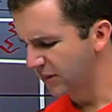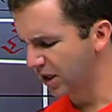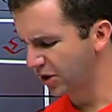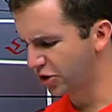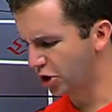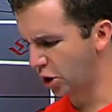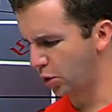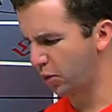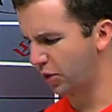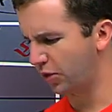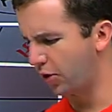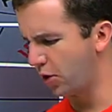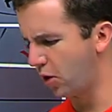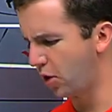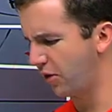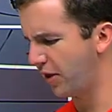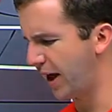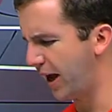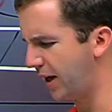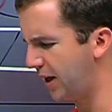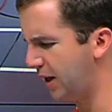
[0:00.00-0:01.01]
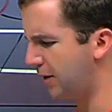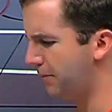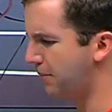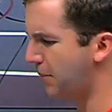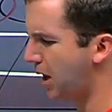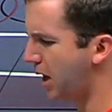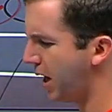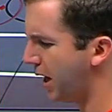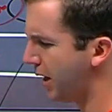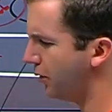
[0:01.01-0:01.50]
So with all that in
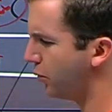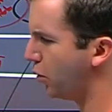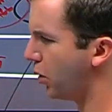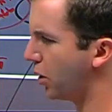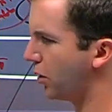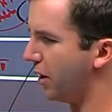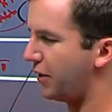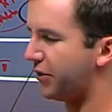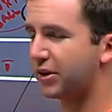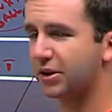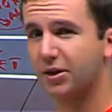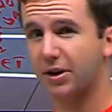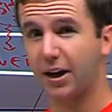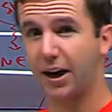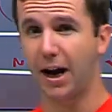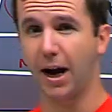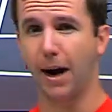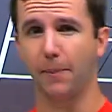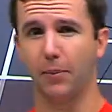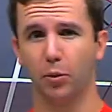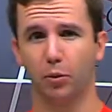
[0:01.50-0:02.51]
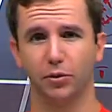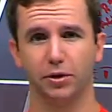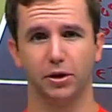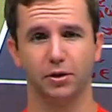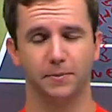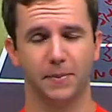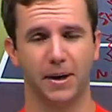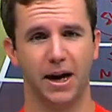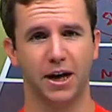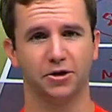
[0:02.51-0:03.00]
mind, what do I think is going to happen with
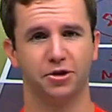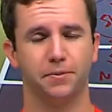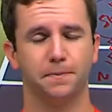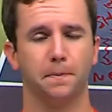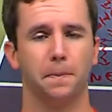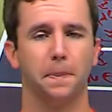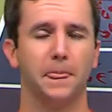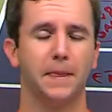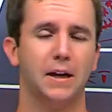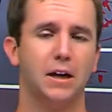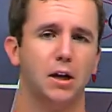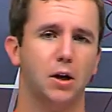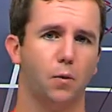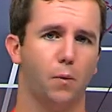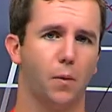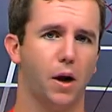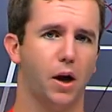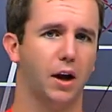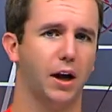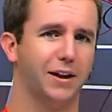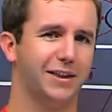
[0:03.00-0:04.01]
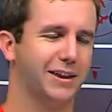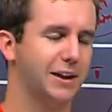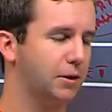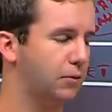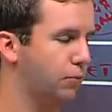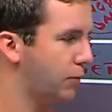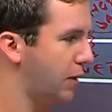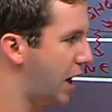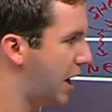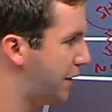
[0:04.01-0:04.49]
this match? Well, I
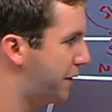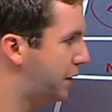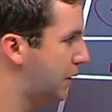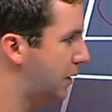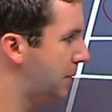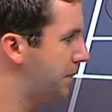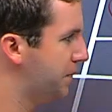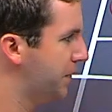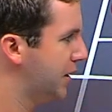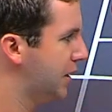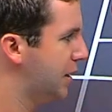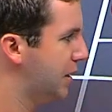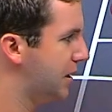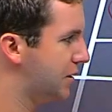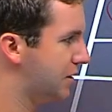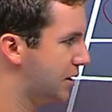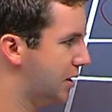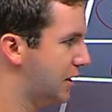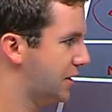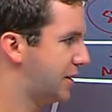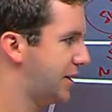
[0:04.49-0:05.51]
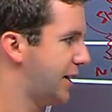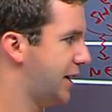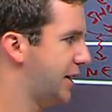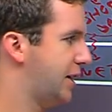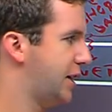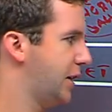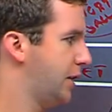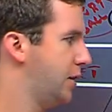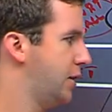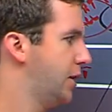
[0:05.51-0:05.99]
think Rafa is going to
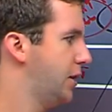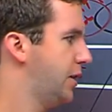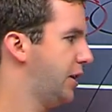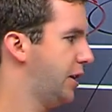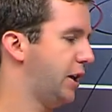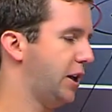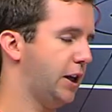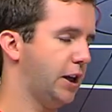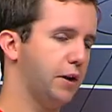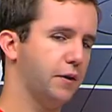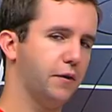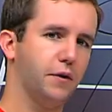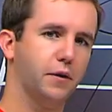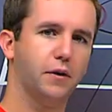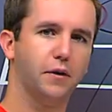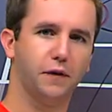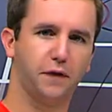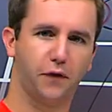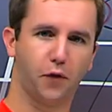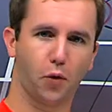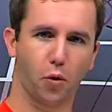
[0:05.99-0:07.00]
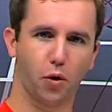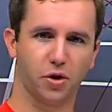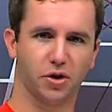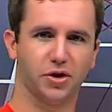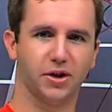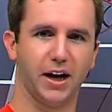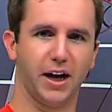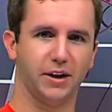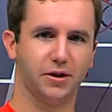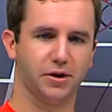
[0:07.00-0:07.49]
take it in 4
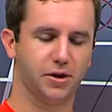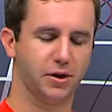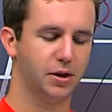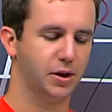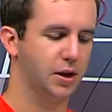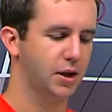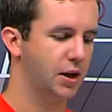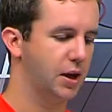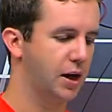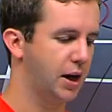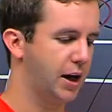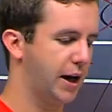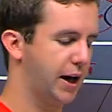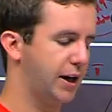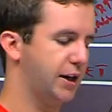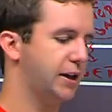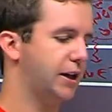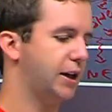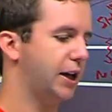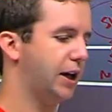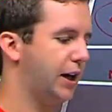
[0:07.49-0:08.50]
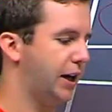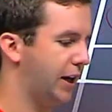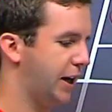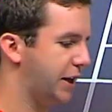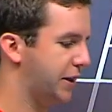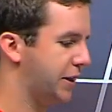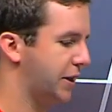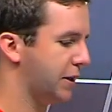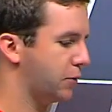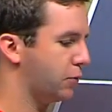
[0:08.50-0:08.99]
sets.
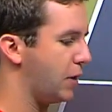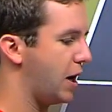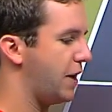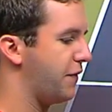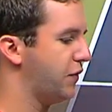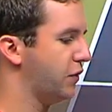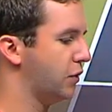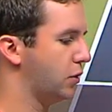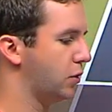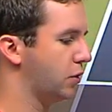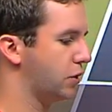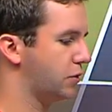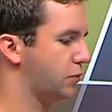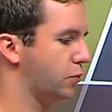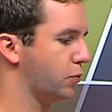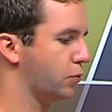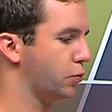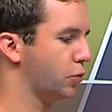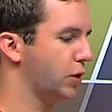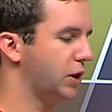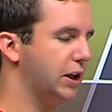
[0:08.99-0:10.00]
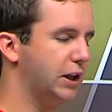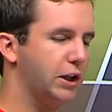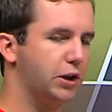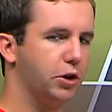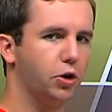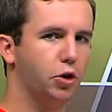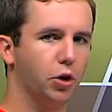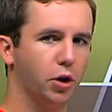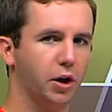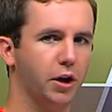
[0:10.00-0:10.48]
I think Rafa looked really
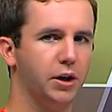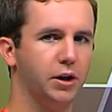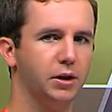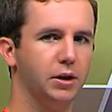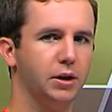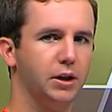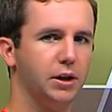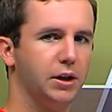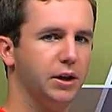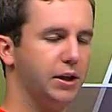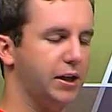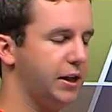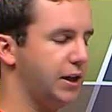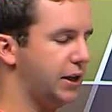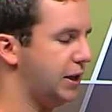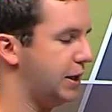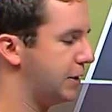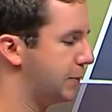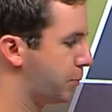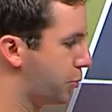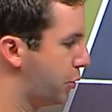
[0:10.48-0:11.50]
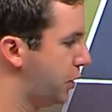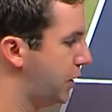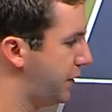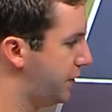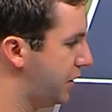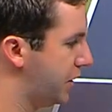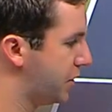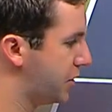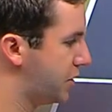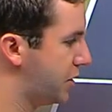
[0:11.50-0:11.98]
good in his
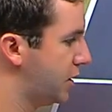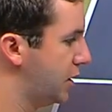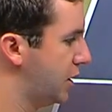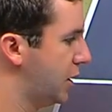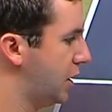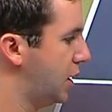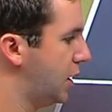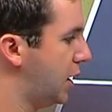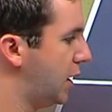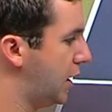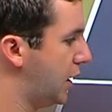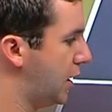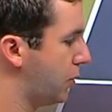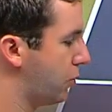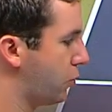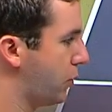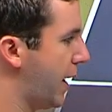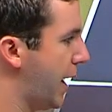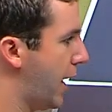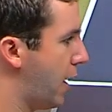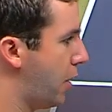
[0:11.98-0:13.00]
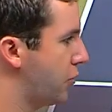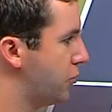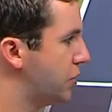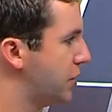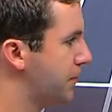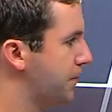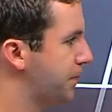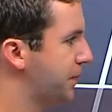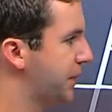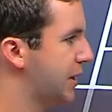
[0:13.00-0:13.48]
previous
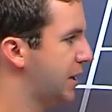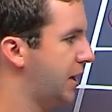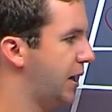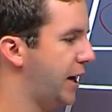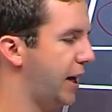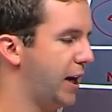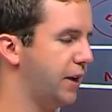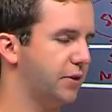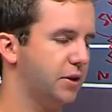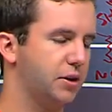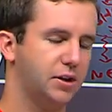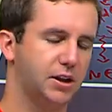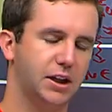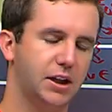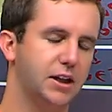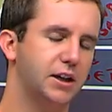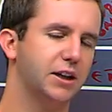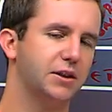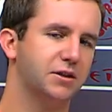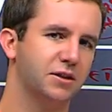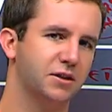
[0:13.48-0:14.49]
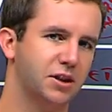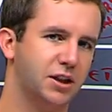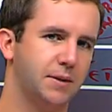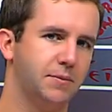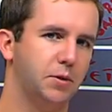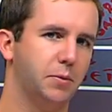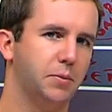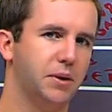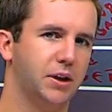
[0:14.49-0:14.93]
round, and the knee doesn't seem to